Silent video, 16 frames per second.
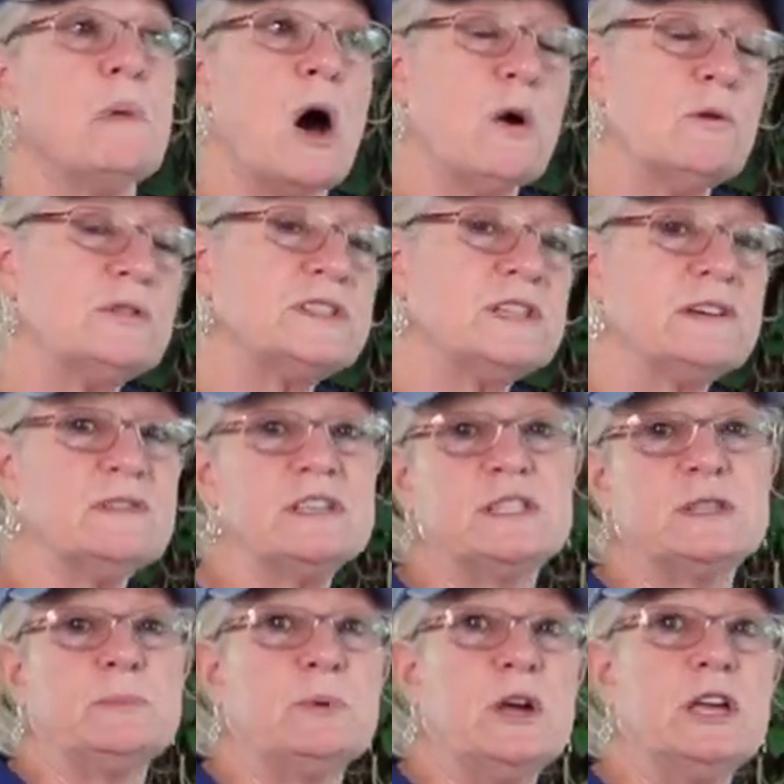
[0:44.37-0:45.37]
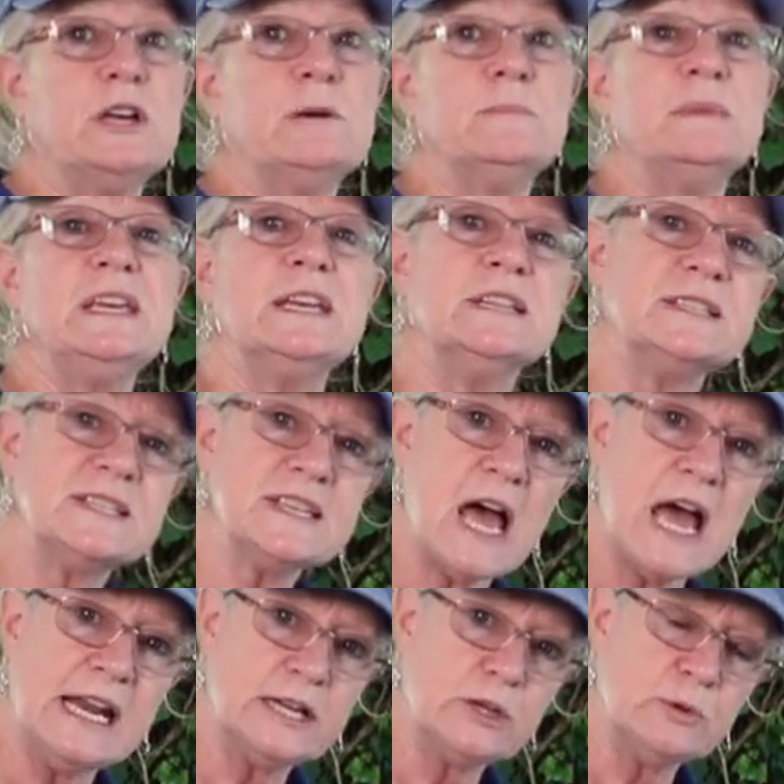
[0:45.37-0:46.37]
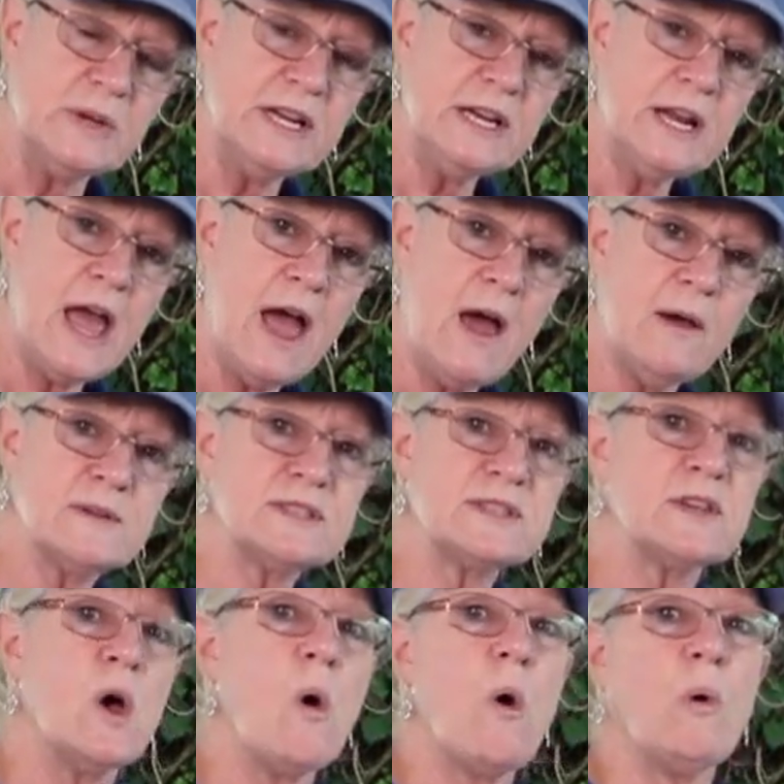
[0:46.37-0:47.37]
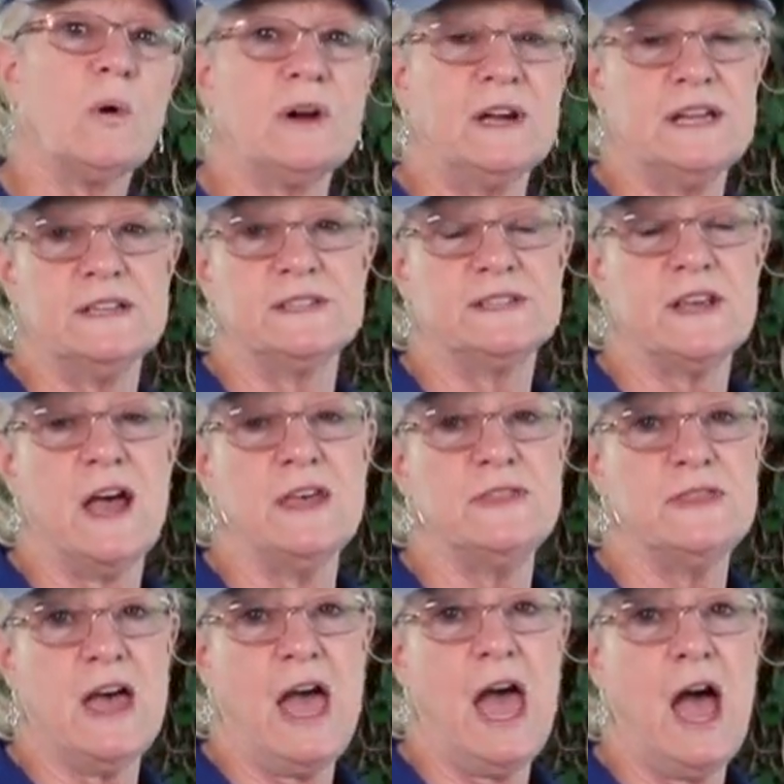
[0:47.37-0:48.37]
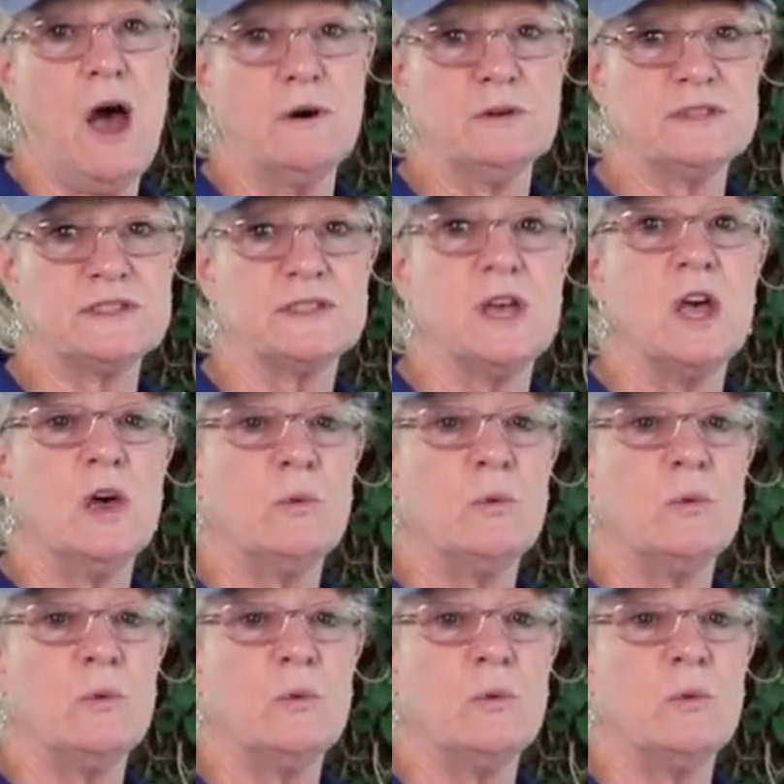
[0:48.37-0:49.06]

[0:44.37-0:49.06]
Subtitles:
Most of us bring them inside a greenhouse or inside the house.